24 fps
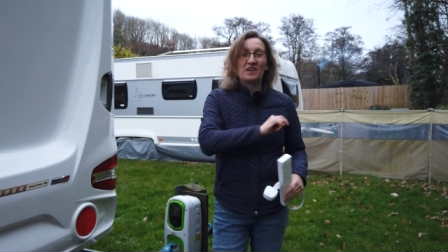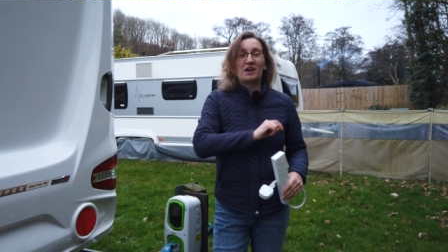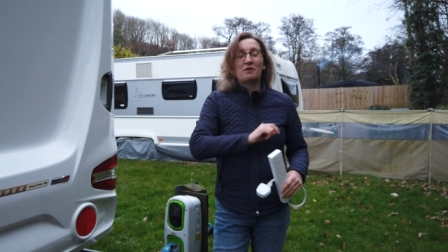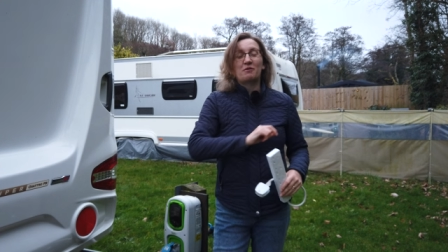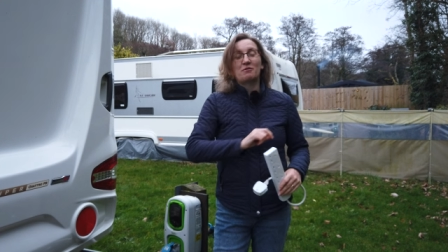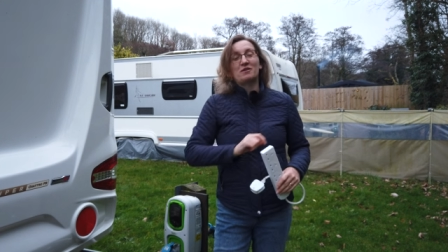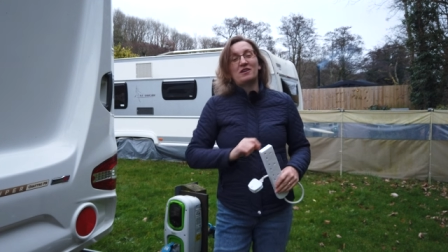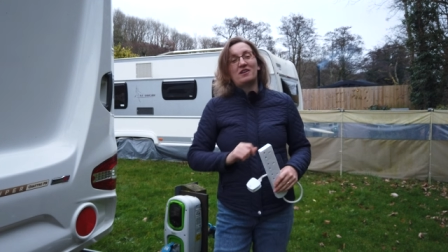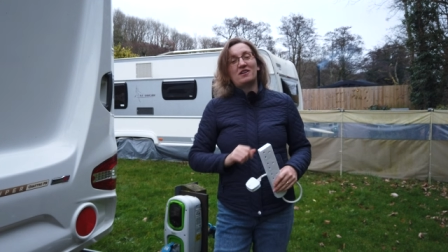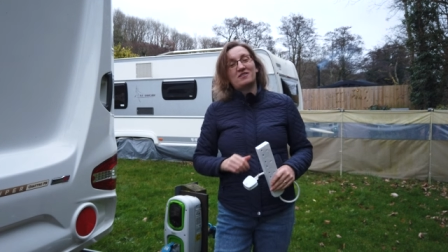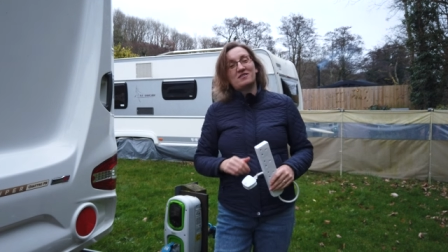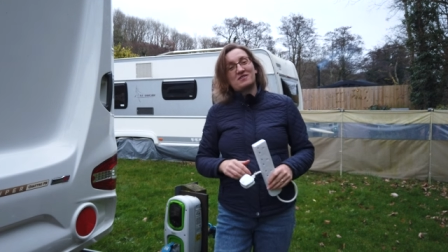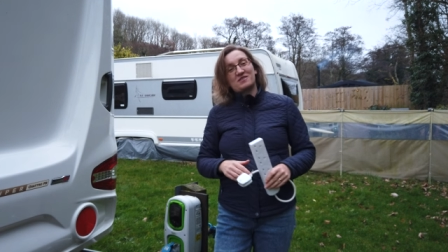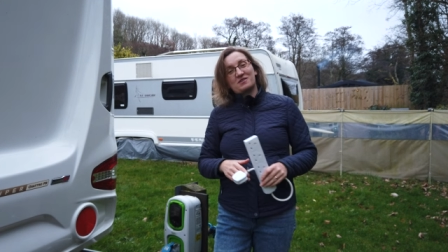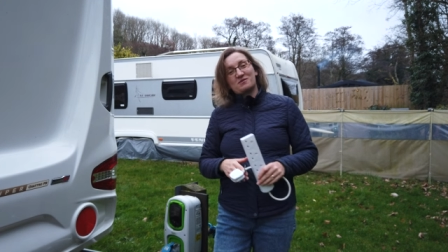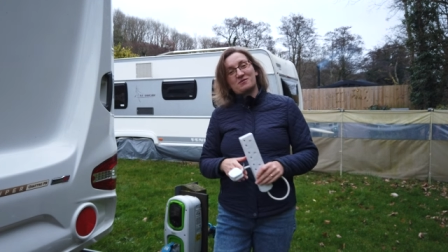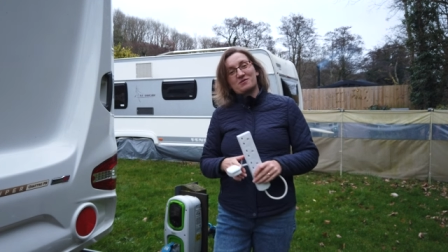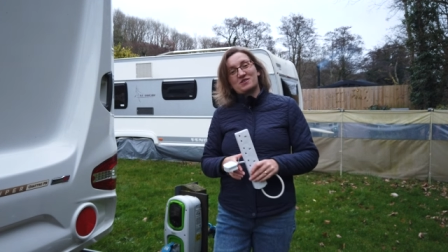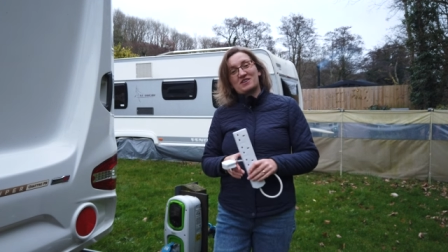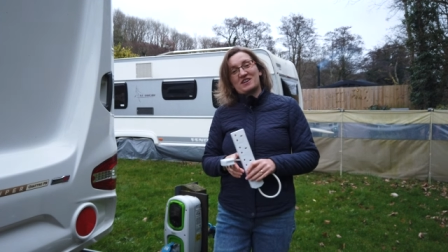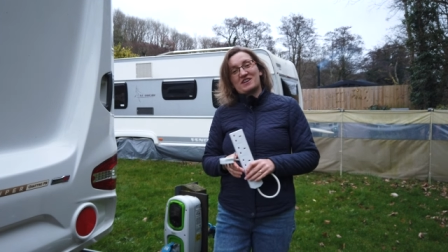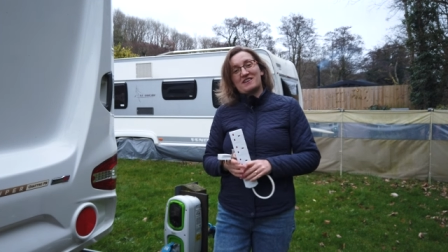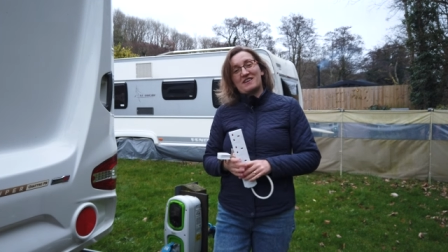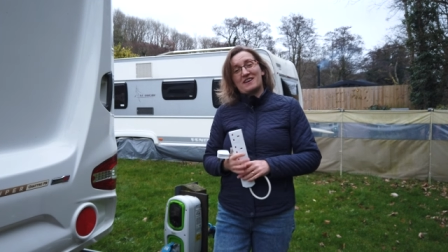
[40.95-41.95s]
I will also
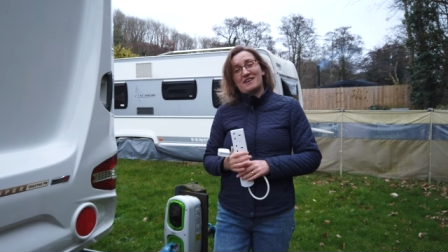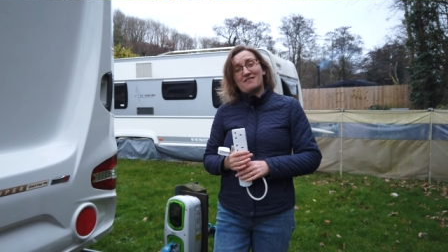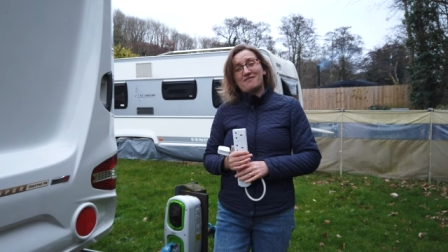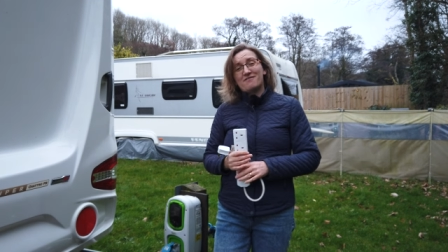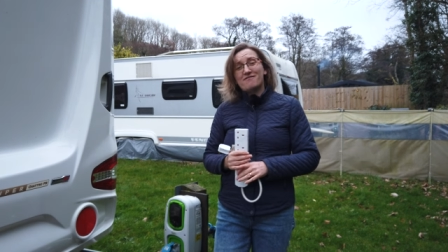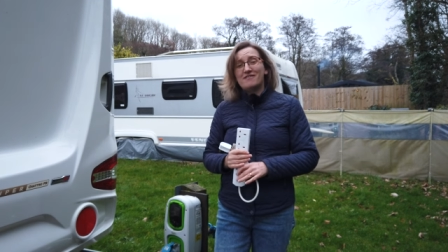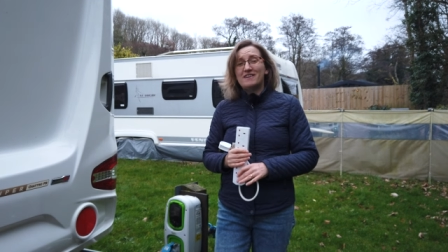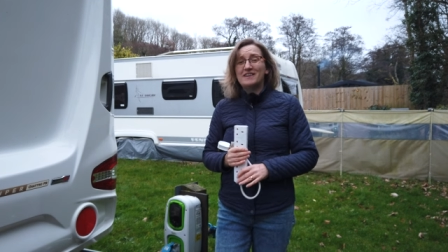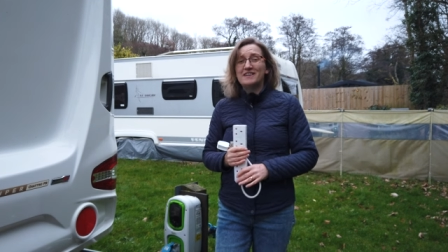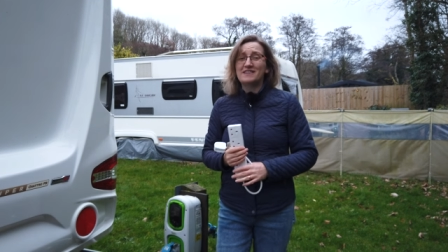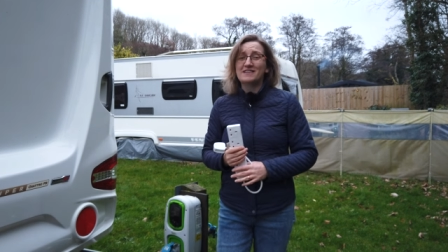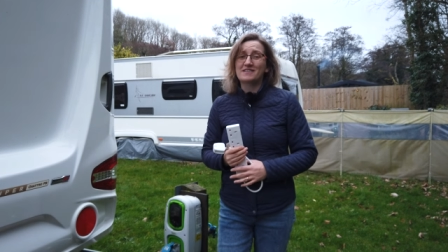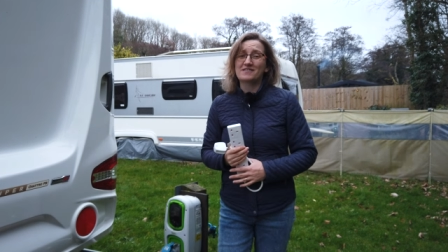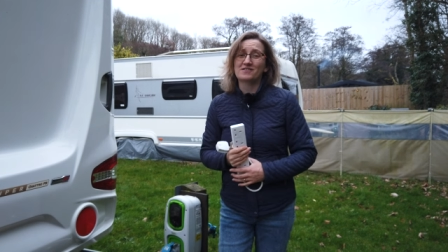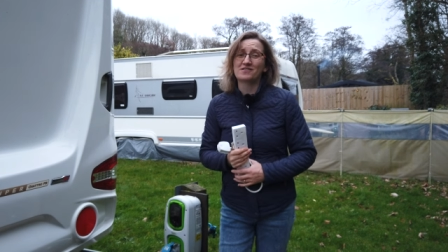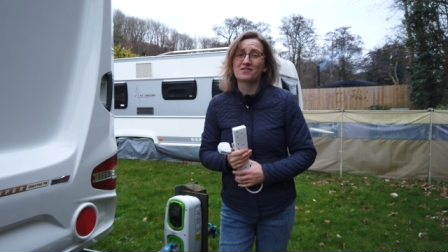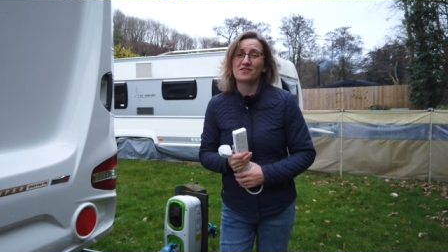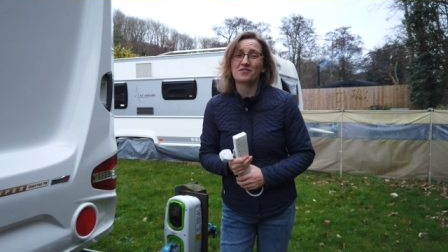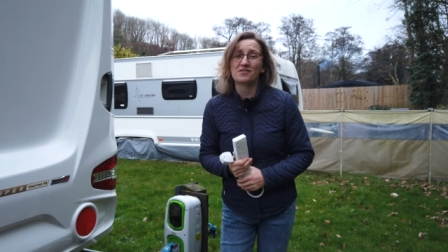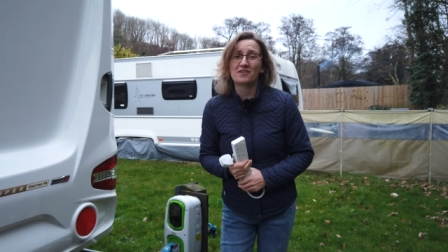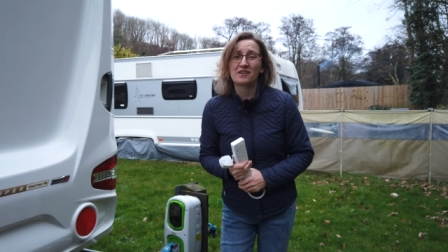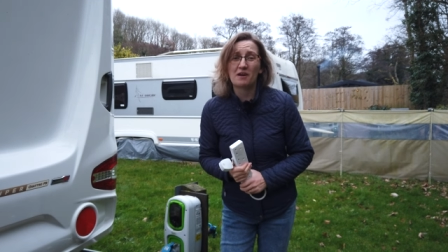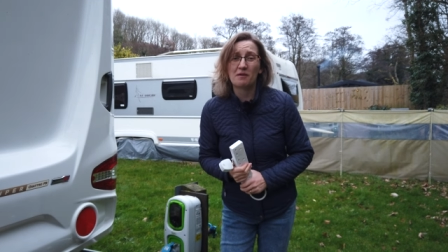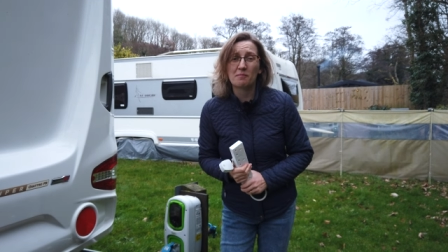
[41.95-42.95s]
share a funny
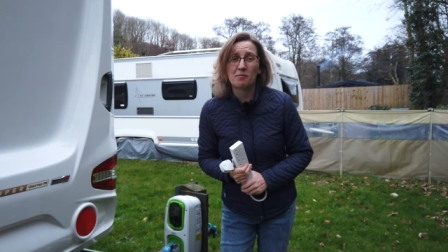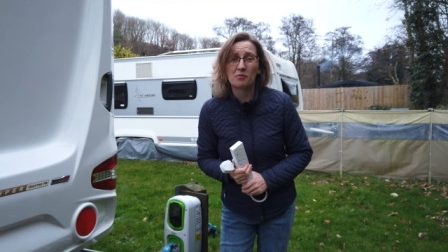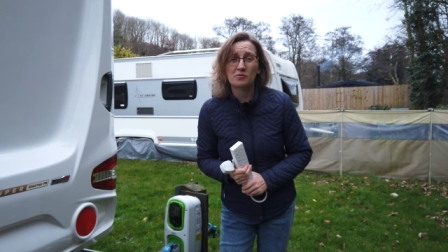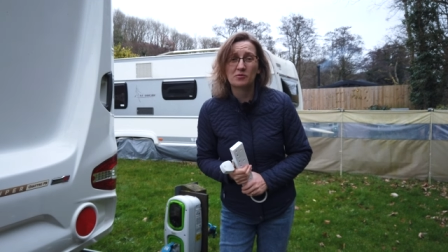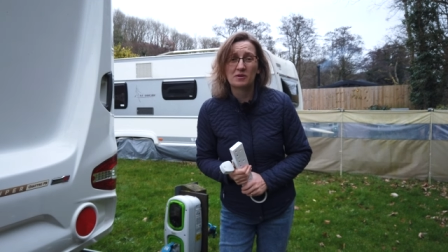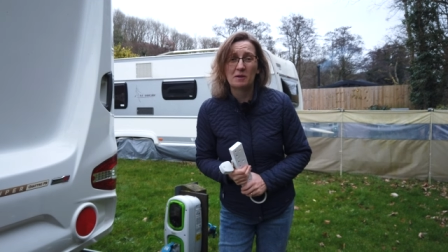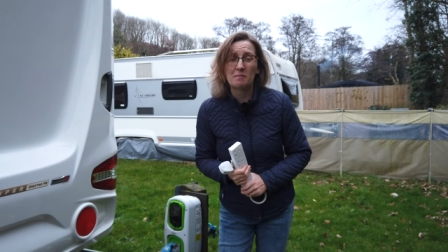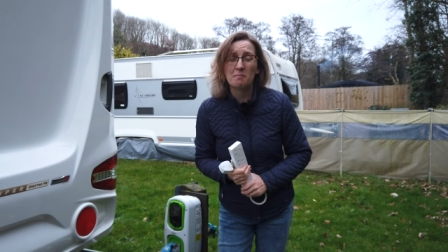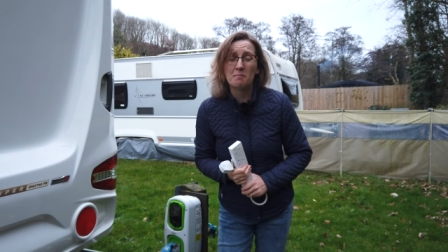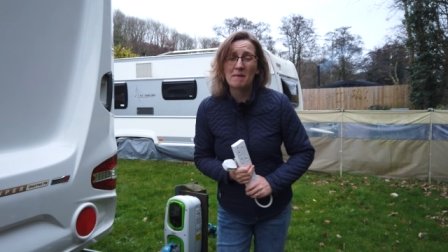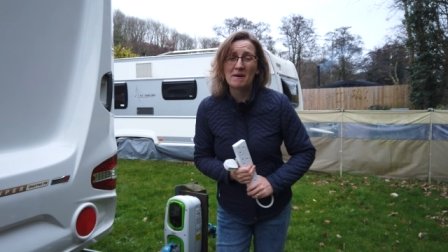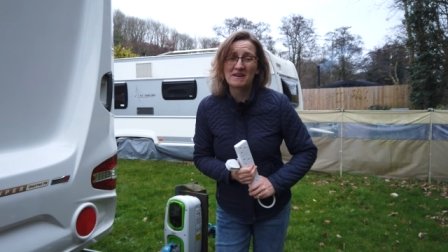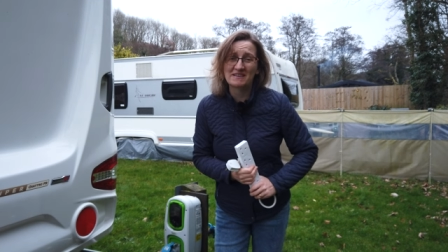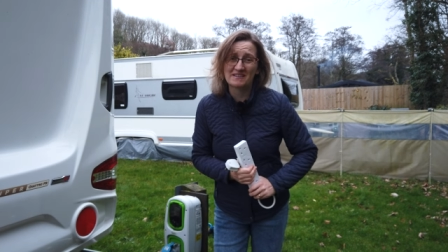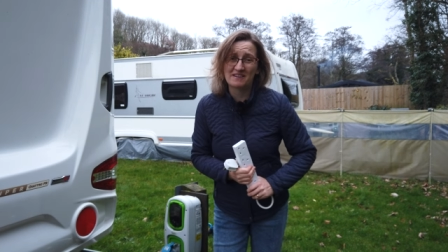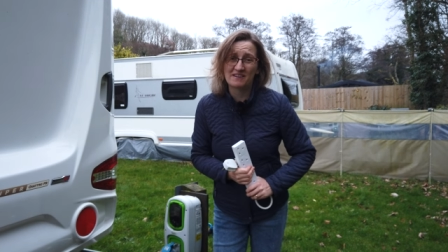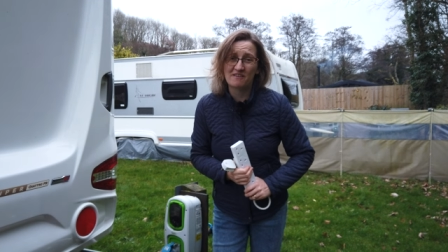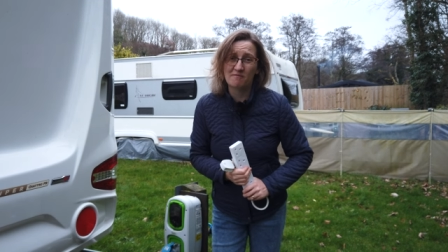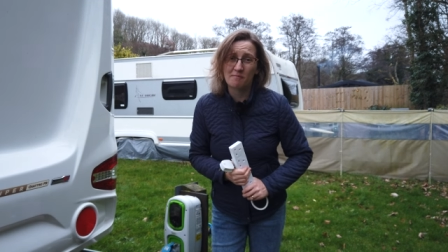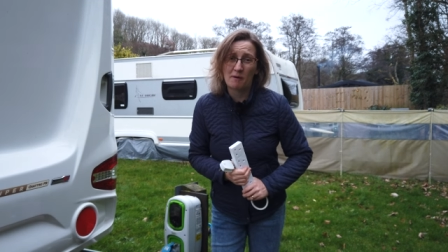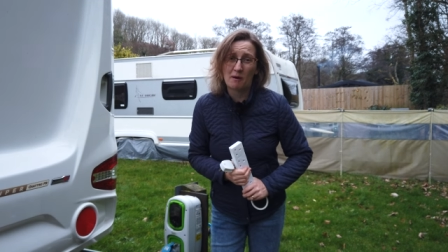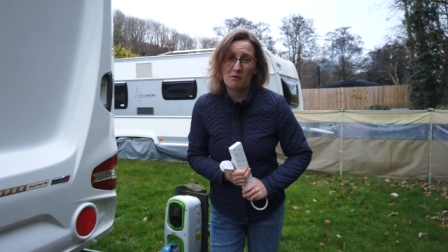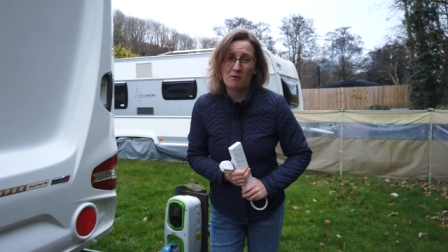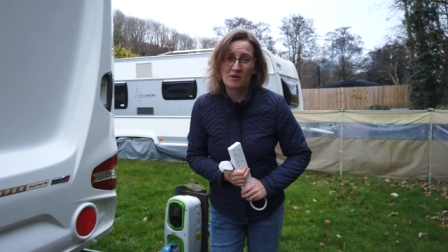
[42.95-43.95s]
story about a
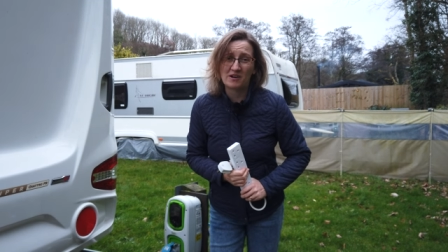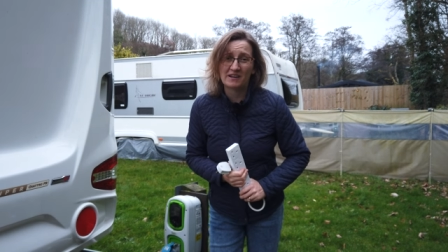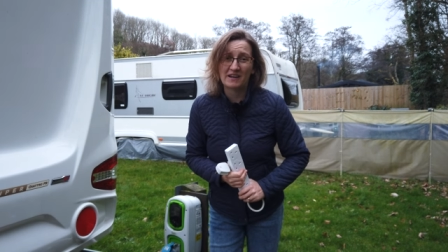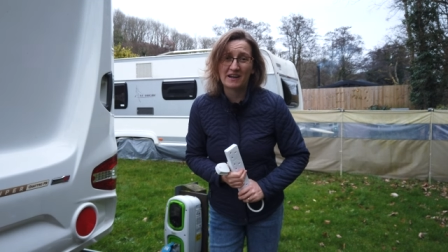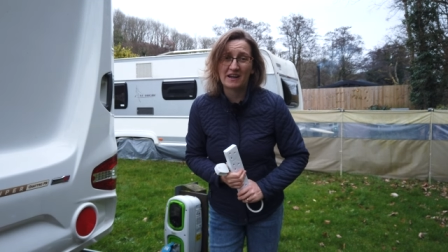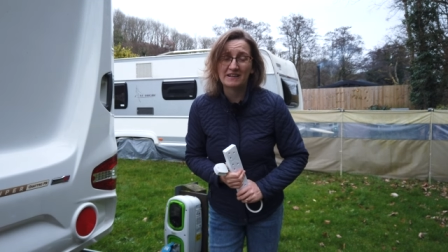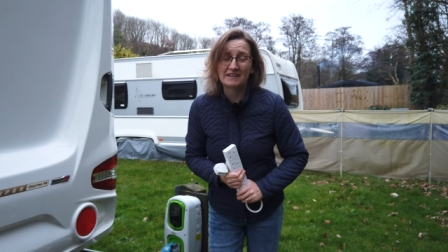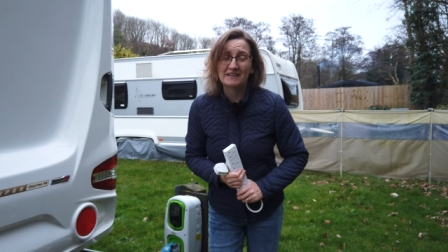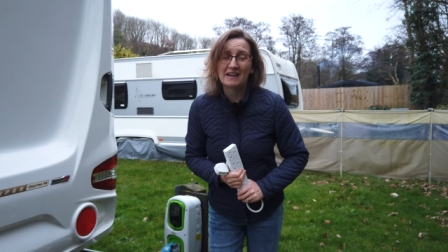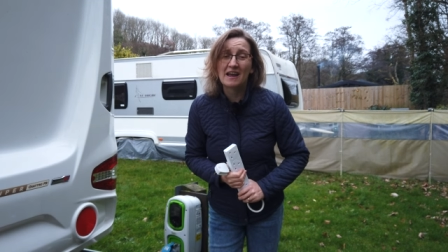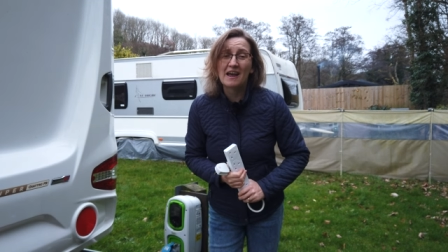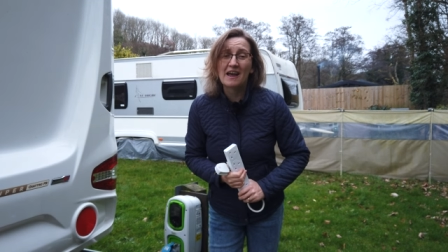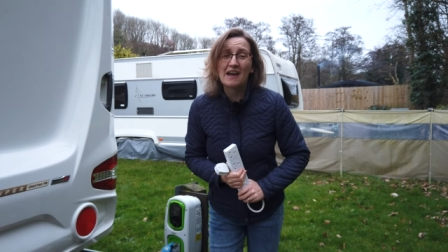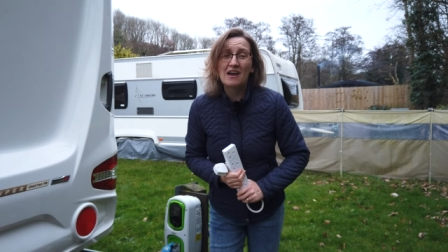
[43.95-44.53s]
massive power cut